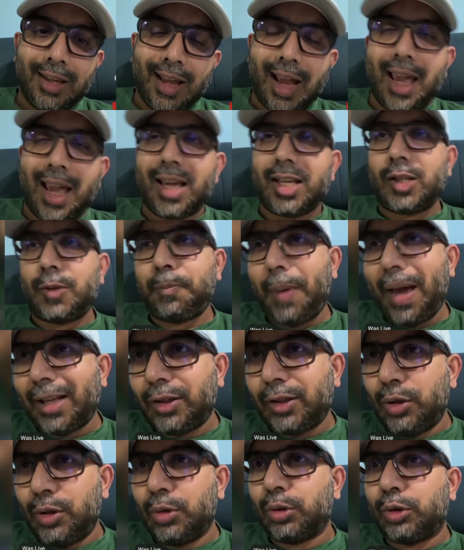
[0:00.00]
I
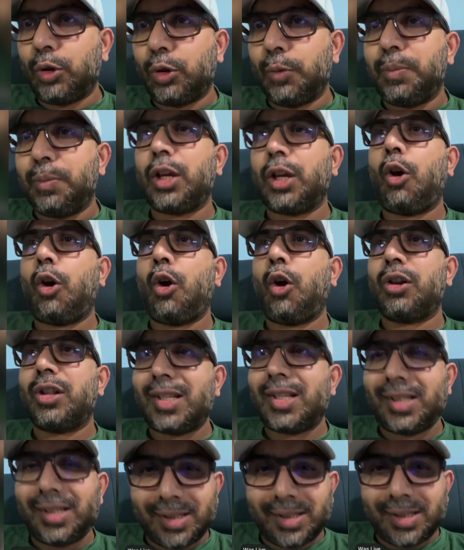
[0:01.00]
expect you to be
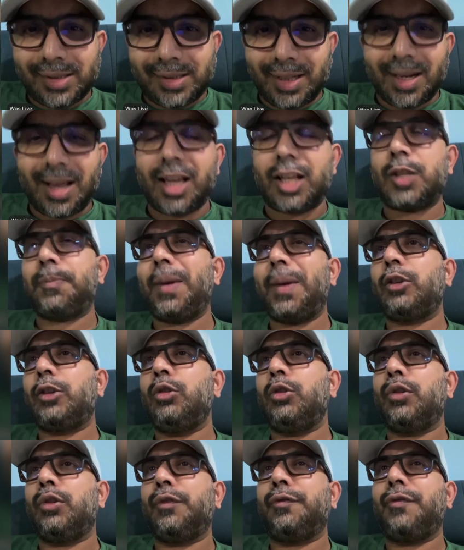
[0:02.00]
consistent. I expect
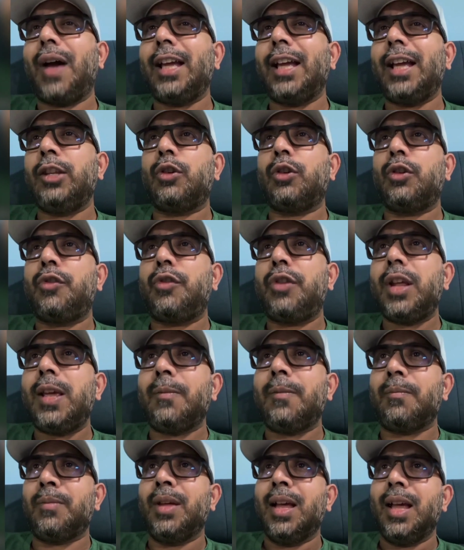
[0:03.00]
you to find your
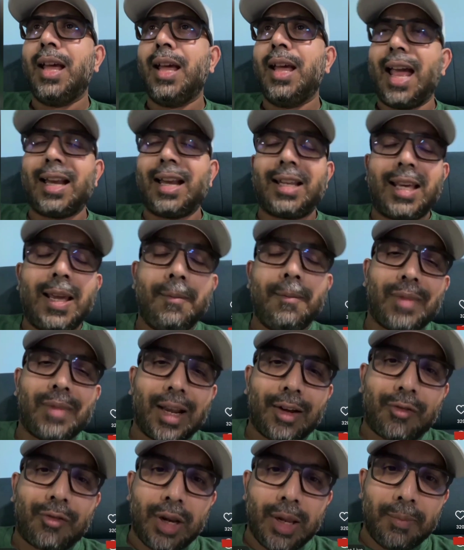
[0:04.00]
dream and keep
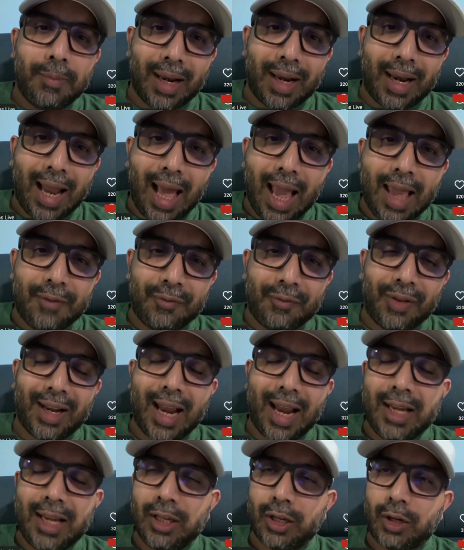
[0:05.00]
the dream alive at
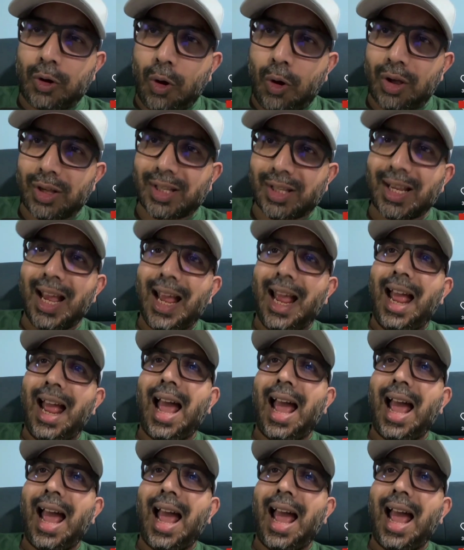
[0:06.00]
any cost.